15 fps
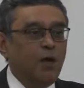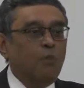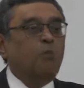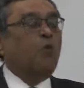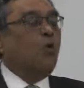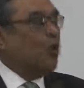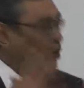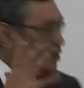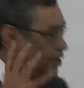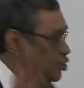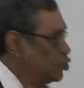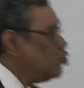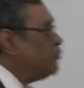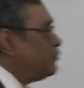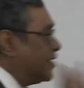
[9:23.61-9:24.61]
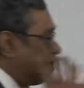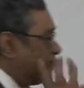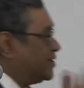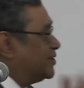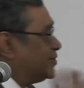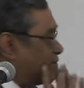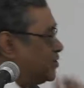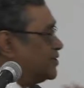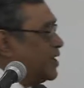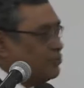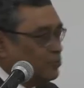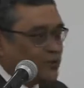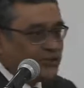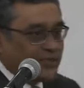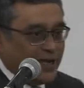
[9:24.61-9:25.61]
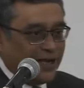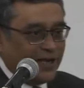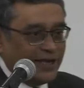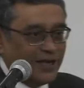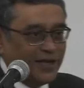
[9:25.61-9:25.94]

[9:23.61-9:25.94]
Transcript: more the two presidencies, I would say.